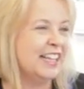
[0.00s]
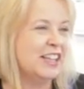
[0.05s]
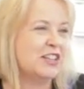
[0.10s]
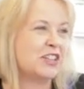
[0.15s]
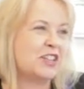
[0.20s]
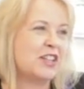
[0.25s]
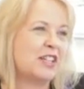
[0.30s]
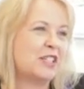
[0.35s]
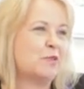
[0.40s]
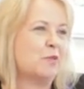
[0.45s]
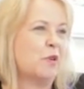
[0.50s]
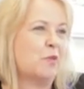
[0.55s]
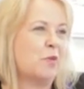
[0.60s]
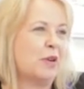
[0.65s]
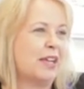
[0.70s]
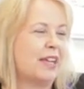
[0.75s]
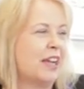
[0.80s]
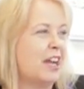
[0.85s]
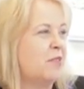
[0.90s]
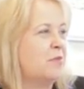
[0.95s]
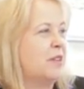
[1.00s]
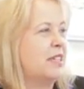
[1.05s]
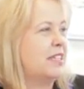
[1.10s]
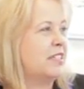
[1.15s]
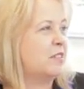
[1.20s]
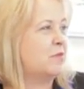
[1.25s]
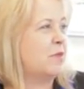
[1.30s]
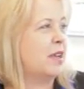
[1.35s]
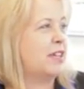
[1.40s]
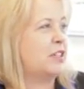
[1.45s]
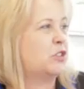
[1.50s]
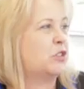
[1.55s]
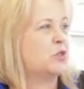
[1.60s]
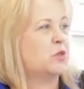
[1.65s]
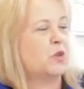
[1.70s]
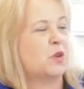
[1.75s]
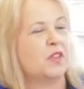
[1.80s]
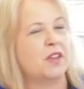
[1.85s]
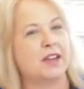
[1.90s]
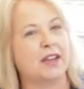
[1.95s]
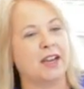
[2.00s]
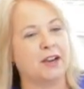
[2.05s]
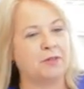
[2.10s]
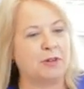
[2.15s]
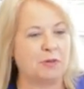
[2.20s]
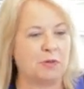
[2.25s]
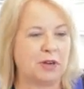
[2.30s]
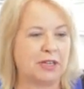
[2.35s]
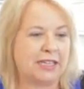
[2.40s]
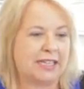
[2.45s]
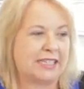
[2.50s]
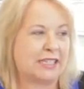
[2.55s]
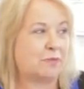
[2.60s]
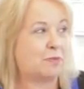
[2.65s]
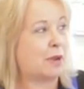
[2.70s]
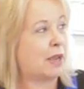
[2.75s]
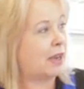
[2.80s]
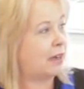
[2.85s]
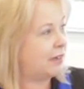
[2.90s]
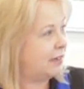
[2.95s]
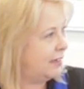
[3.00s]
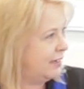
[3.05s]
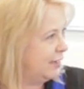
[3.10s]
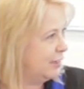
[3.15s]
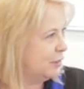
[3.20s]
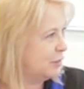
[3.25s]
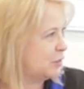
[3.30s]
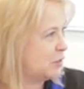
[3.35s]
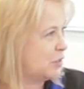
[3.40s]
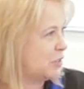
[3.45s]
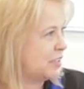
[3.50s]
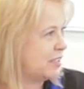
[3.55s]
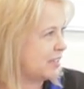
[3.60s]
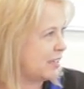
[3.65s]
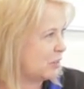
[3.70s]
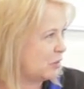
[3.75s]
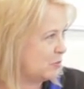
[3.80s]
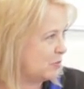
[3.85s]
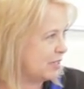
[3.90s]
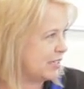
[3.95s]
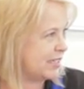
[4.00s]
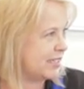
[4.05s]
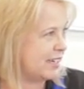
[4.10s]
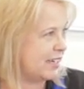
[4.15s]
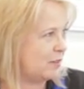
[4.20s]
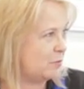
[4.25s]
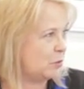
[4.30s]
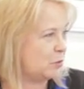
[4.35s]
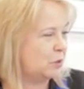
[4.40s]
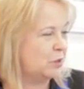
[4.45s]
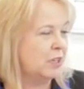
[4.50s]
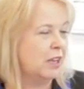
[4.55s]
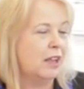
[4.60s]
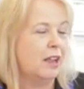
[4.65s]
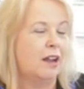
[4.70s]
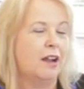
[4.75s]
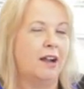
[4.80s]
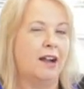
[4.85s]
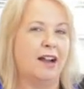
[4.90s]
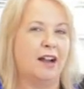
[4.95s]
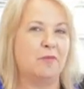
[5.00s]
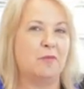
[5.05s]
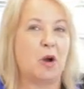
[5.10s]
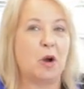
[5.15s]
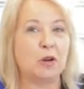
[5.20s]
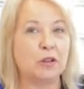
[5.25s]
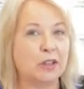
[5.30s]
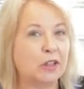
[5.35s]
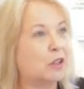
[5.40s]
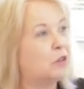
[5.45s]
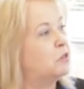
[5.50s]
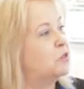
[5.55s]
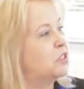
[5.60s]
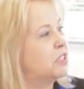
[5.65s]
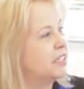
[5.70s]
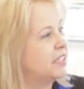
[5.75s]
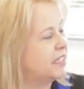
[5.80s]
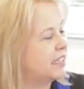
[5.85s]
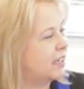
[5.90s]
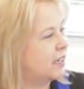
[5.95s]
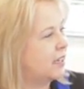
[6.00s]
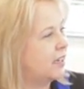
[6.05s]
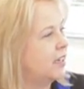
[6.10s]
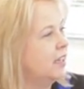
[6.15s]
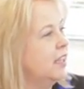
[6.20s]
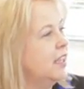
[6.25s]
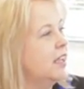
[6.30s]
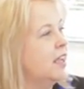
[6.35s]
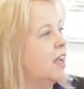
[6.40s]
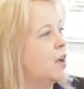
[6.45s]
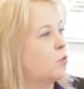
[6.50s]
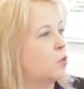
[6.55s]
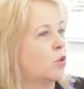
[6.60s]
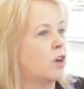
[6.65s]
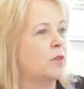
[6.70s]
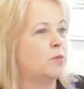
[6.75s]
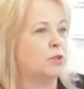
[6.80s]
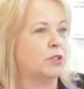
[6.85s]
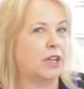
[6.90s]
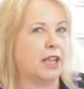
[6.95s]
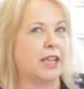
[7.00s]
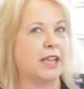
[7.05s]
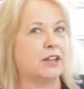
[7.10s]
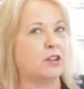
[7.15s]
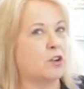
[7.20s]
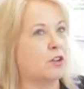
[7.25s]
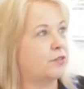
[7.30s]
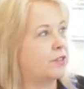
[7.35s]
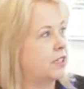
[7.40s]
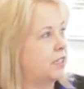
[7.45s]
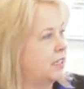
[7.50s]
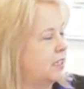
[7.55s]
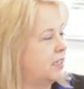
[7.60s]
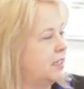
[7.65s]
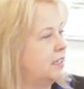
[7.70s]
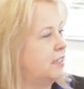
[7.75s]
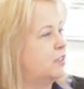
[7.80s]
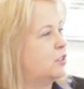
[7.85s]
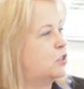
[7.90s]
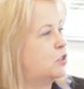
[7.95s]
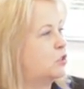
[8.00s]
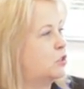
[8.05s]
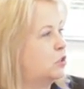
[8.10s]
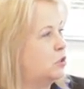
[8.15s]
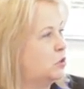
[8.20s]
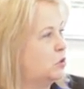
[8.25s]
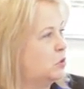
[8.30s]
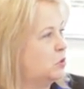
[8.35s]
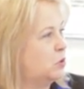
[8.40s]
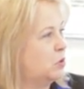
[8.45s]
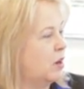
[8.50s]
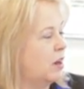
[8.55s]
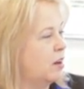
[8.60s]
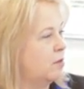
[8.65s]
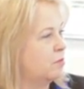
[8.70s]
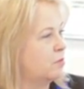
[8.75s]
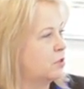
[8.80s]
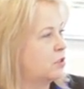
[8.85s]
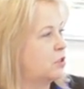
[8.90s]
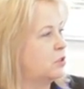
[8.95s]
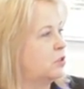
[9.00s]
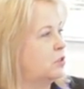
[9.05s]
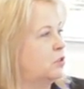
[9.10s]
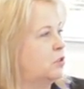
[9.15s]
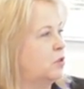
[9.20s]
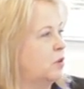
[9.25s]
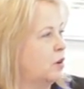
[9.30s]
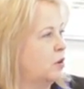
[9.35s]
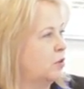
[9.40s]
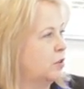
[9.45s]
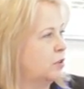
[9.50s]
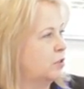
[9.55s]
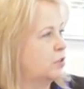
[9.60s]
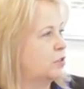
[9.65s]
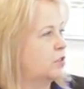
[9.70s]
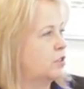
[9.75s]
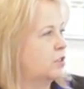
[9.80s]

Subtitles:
So that's where we come in to make sure that everyone gets back here to the settlement table on closing day, and we're able to hand off the keys to the new owners.